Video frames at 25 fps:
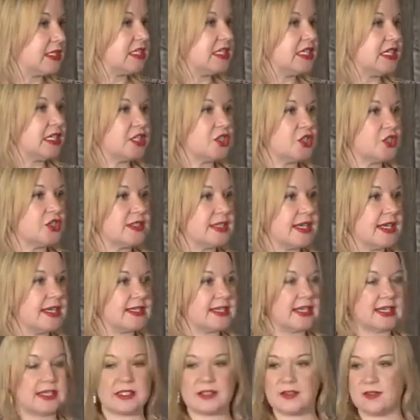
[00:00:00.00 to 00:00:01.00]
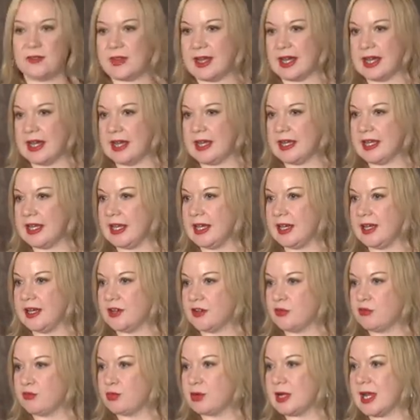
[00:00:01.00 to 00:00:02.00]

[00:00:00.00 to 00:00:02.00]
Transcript: Teachers identify an area of